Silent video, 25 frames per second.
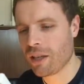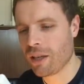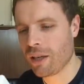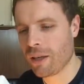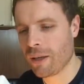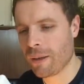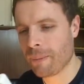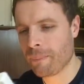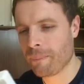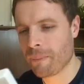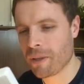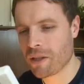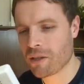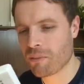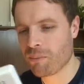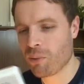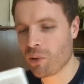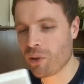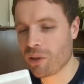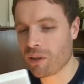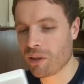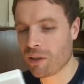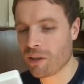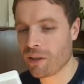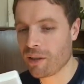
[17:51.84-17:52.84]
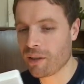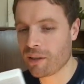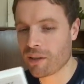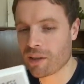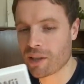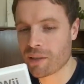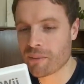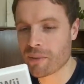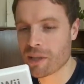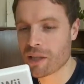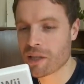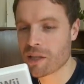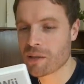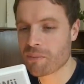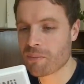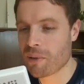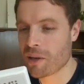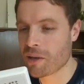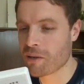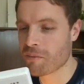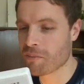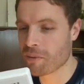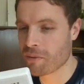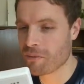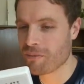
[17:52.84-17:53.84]
It's a point-and-click game, and it's
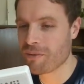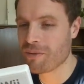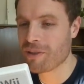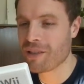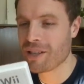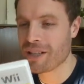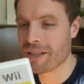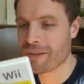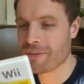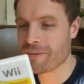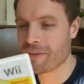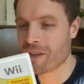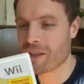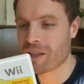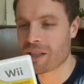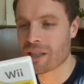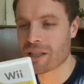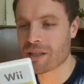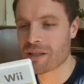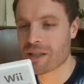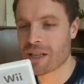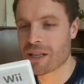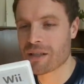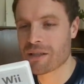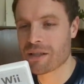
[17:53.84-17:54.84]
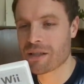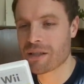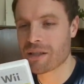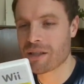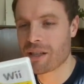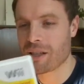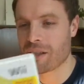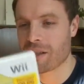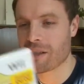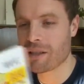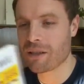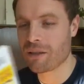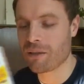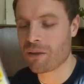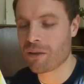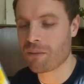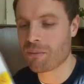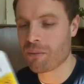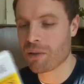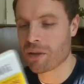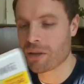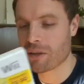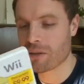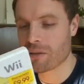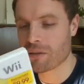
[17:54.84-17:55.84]
supposed to be really funny. It sounds exactly like
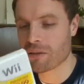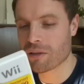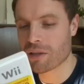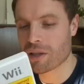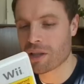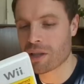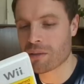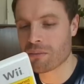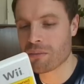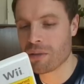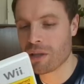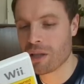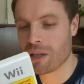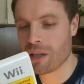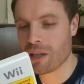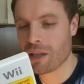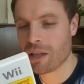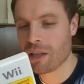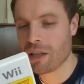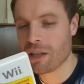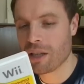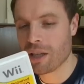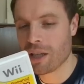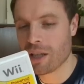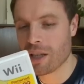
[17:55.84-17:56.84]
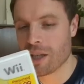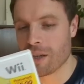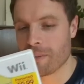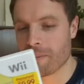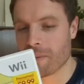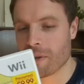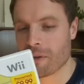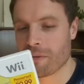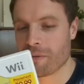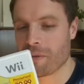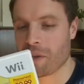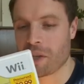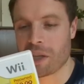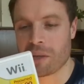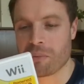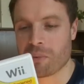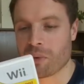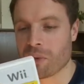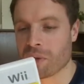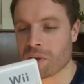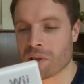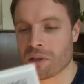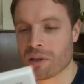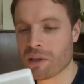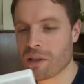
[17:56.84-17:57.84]
my sort of game, a funny
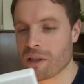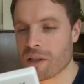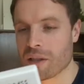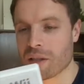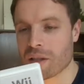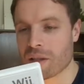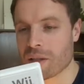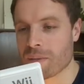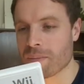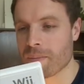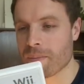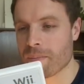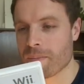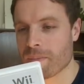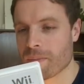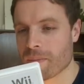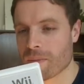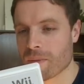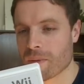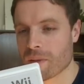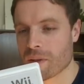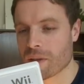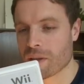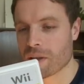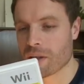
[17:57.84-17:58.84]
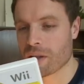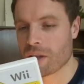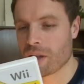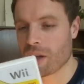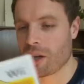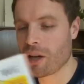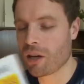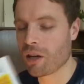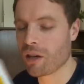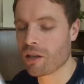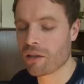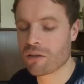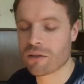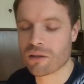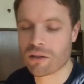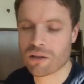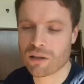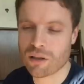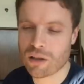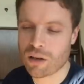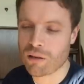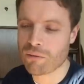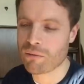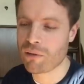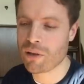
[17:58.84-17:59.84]
point-and-click game. And
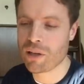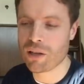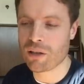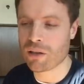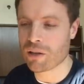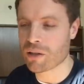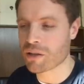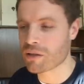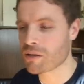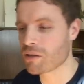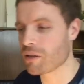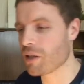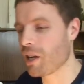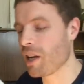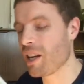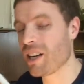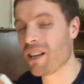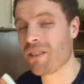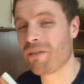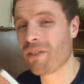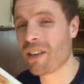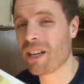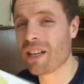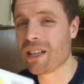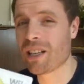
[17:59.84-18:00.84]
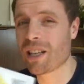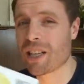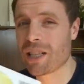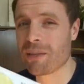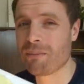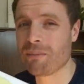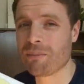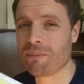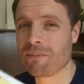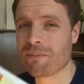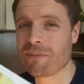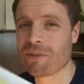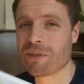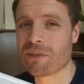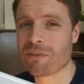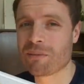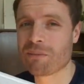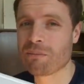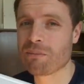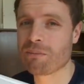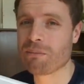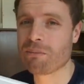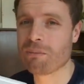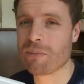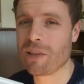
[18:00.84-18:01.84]
I've realised that if any game
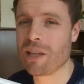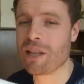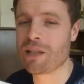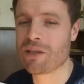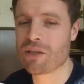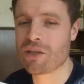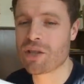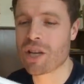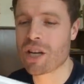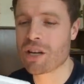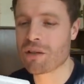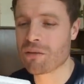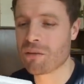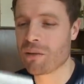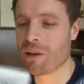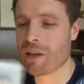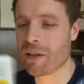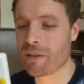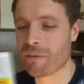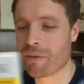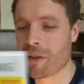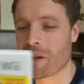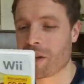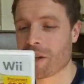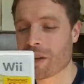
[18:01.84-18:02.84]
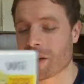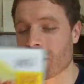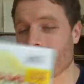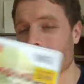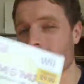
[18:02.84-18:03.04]
is genuinely funny